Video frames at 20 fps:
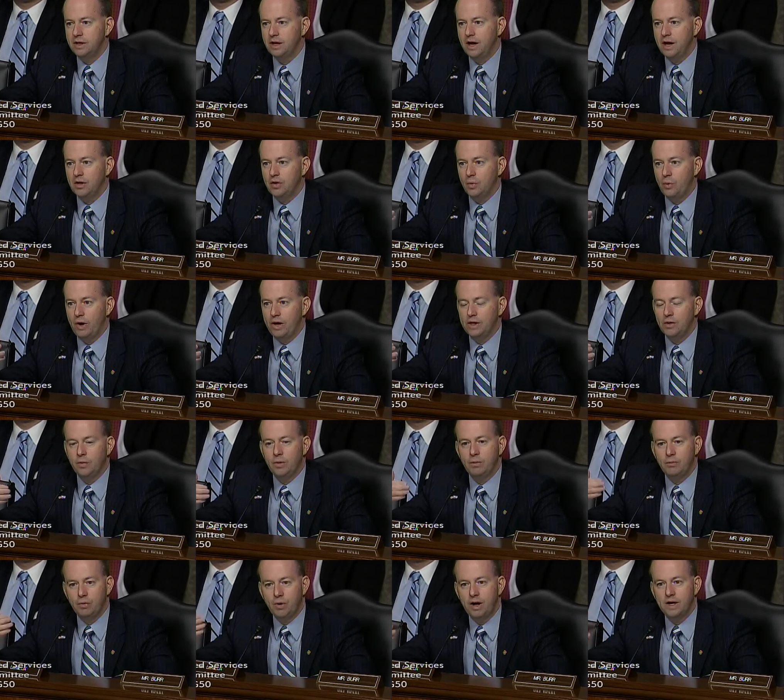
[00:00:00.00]
and the way that
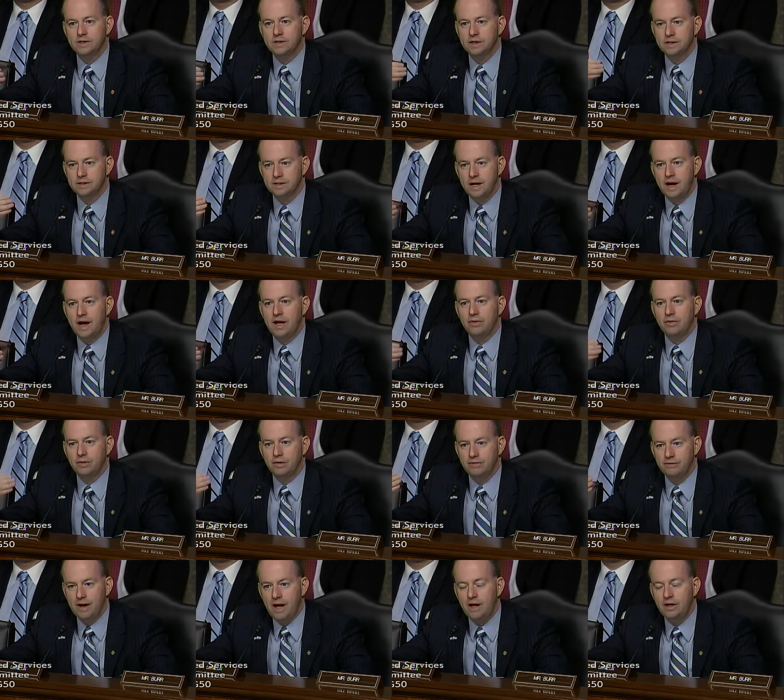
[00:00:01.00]
we process, gather, and
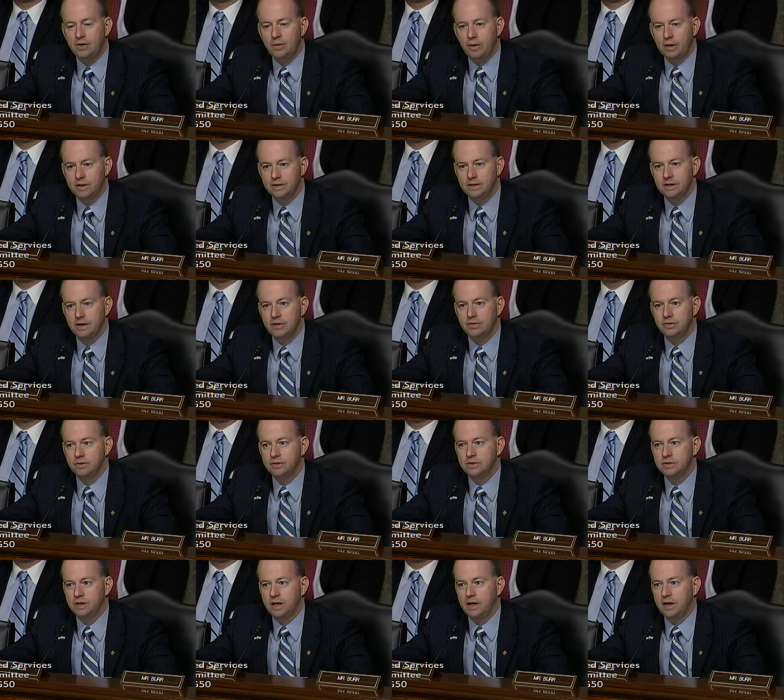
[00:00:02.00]
evaluate
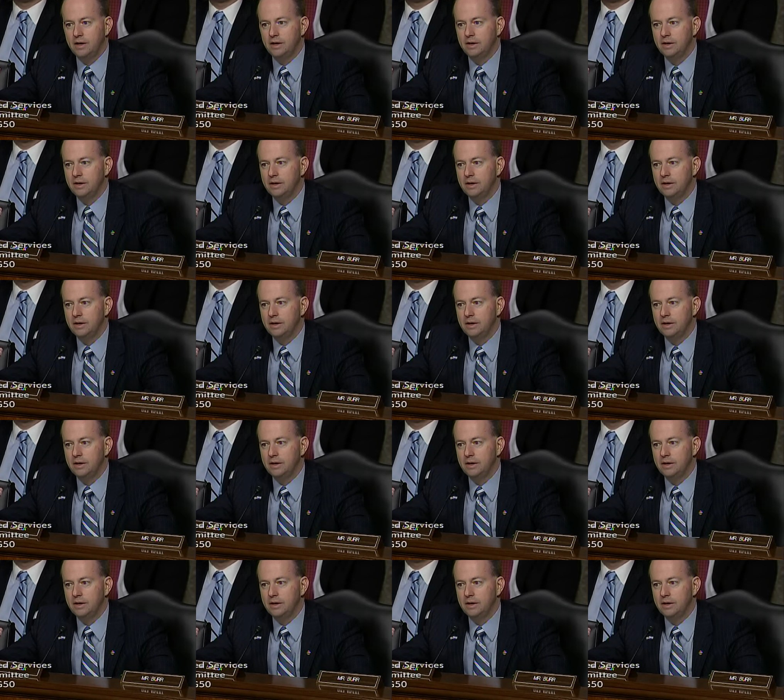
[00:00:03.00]
intelligence. And